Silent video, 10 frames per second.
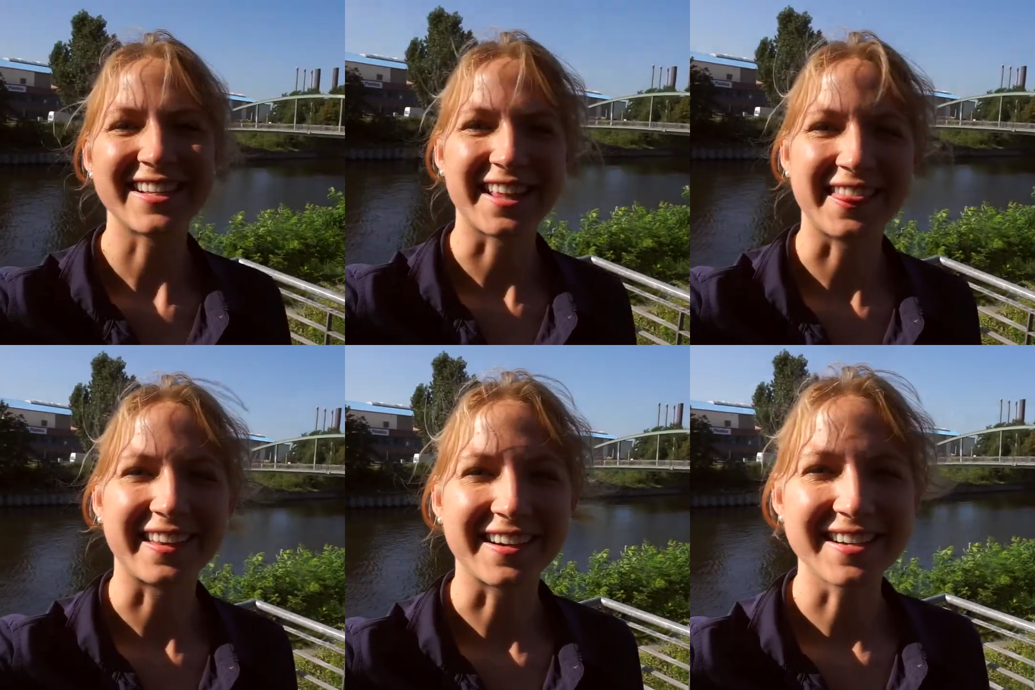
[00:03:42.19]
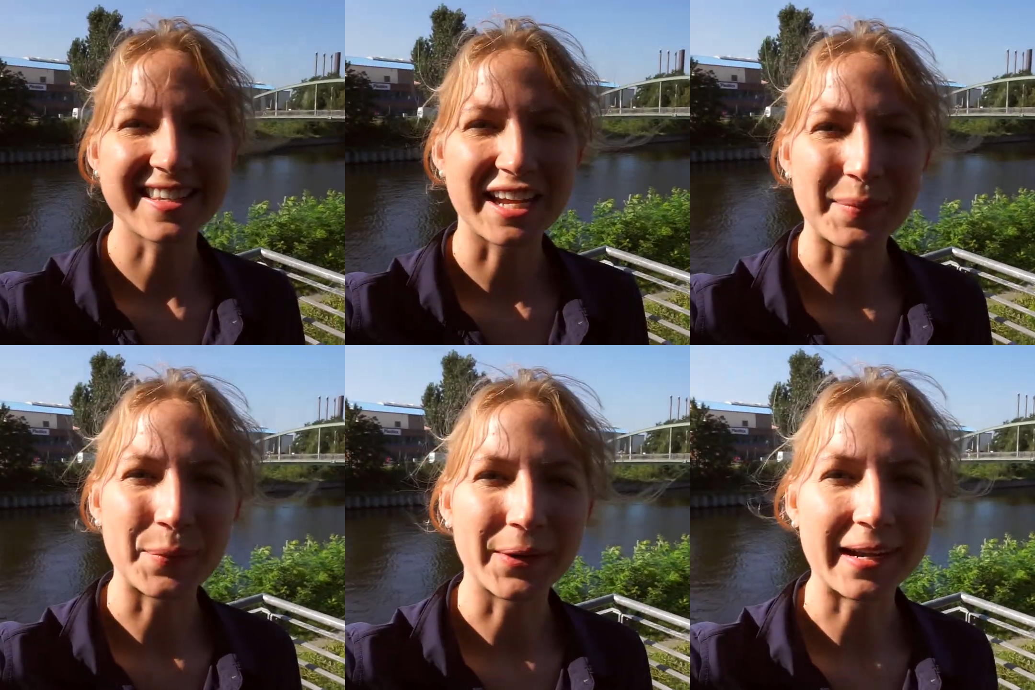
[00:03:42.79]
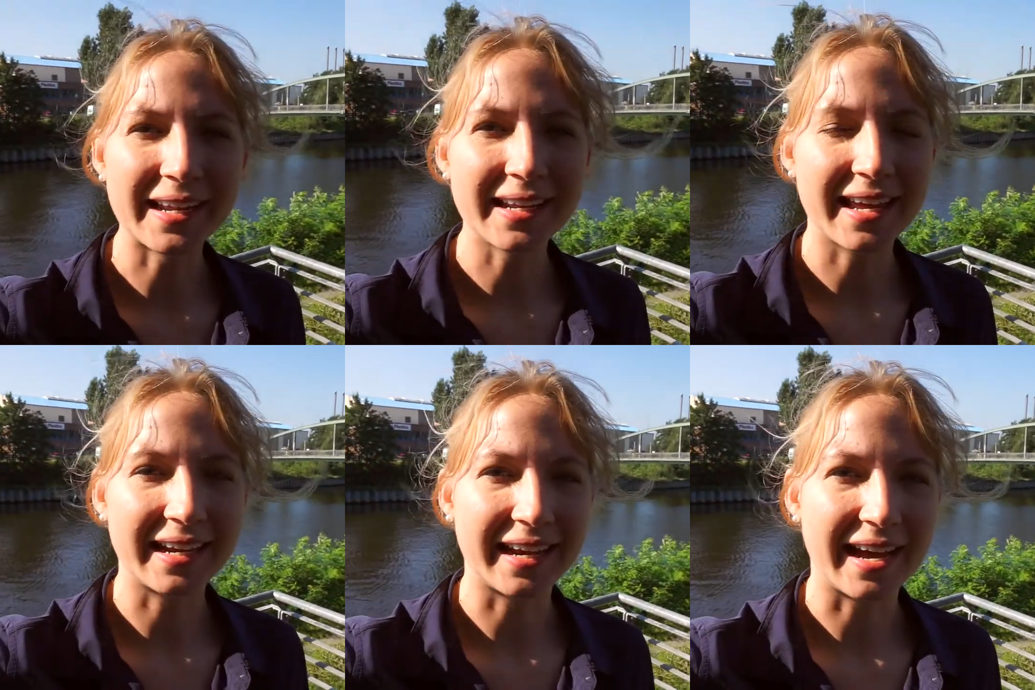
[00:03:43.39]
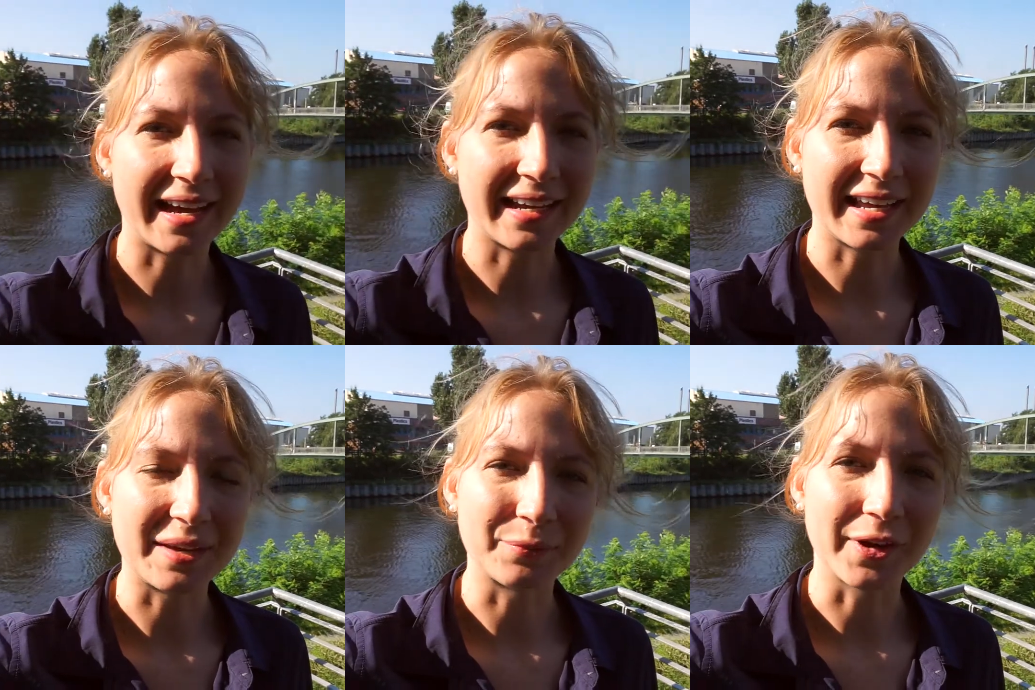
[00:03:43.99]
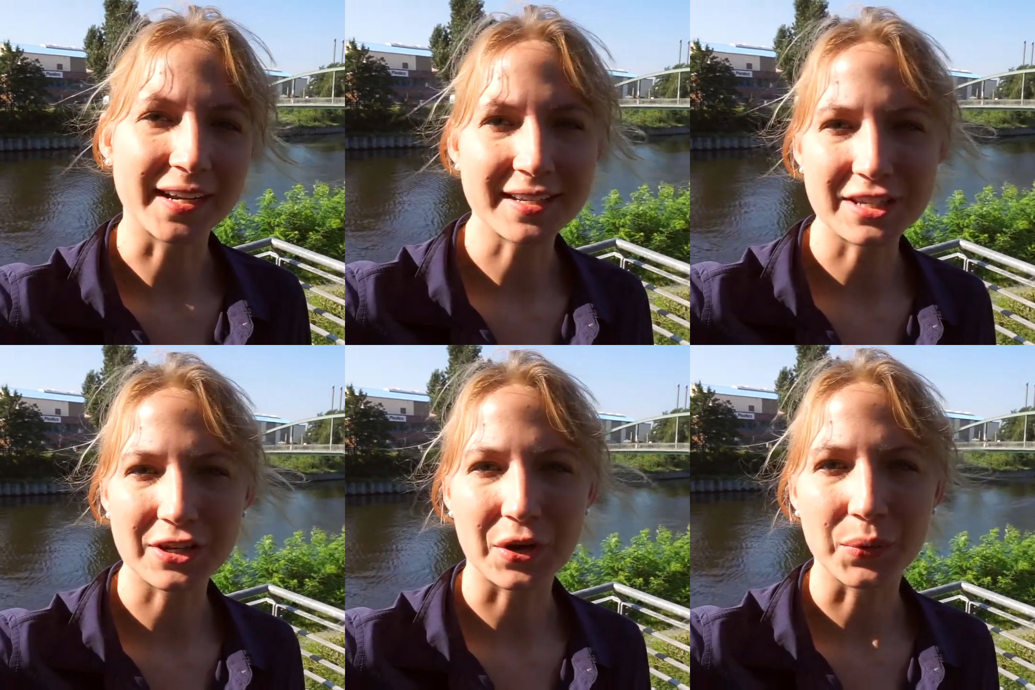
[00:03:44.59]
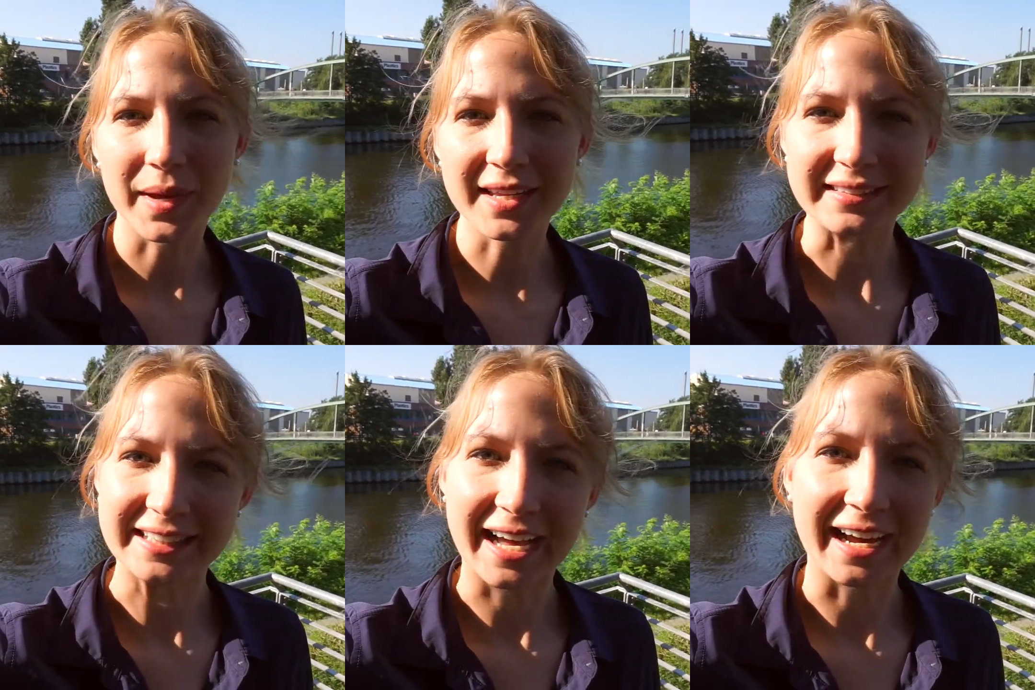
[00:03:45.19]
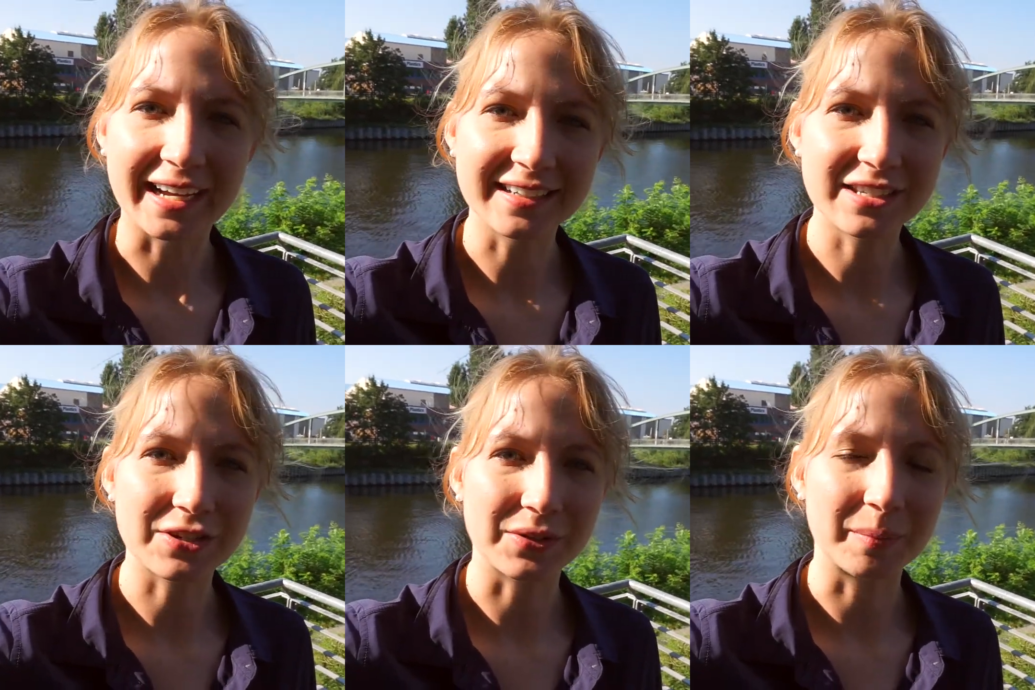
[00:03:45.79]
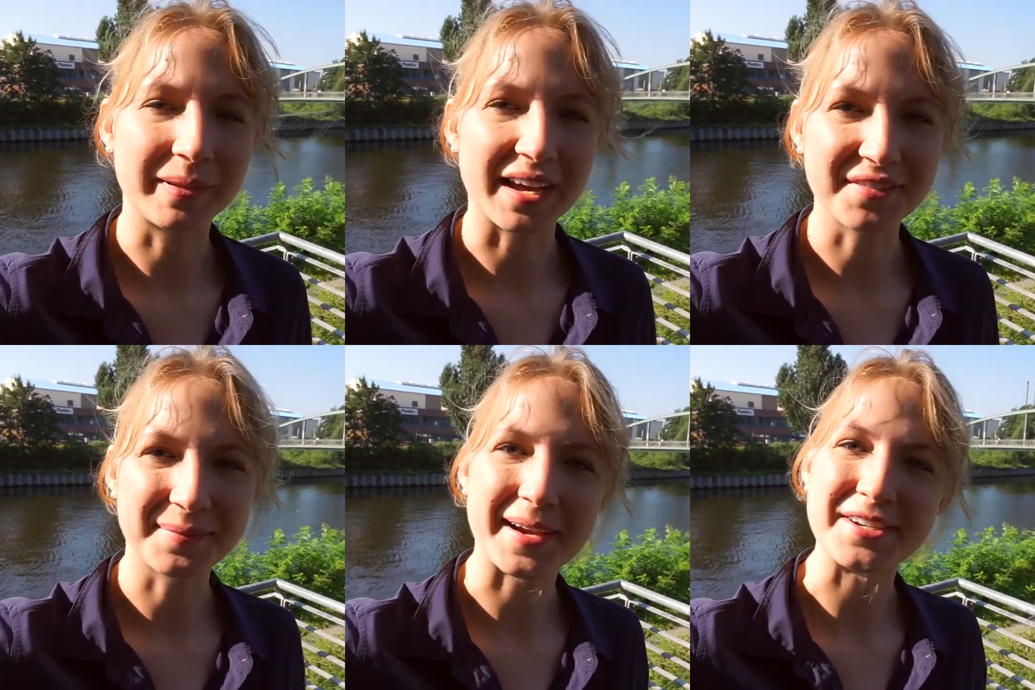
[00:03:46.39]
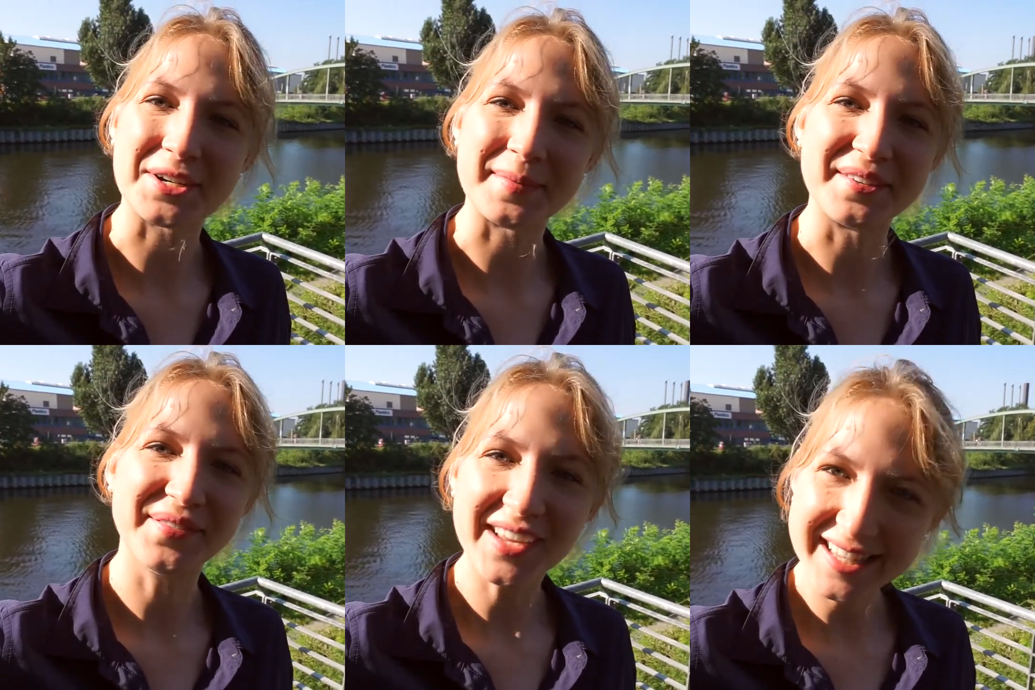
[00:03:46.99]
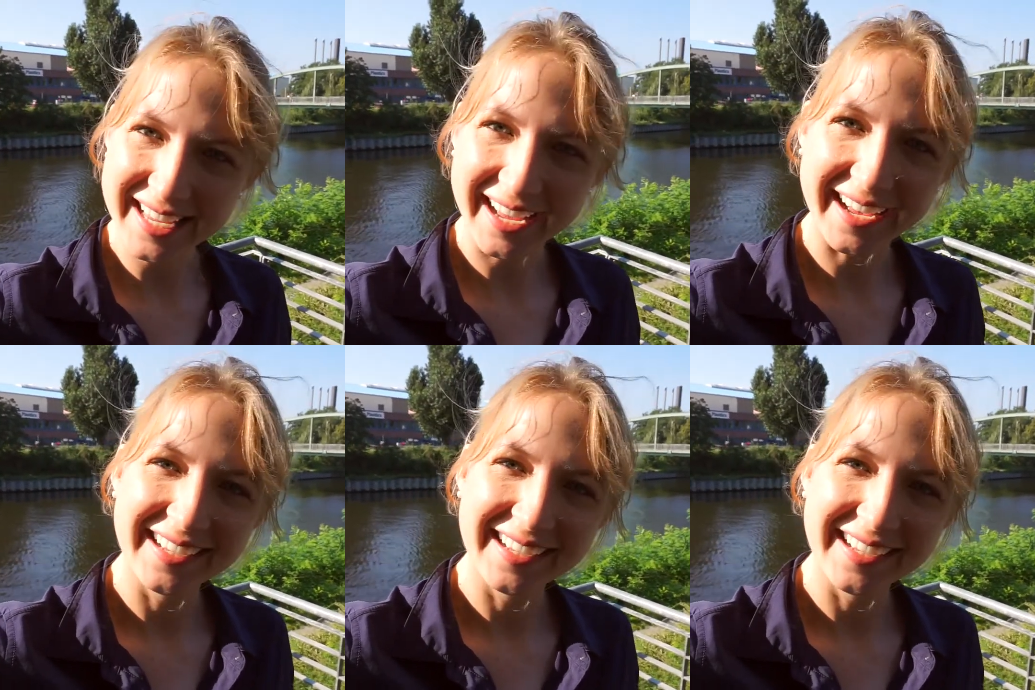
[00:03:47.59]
It's a Thursday morning and I am ready to go wait in line to apply for my German visa.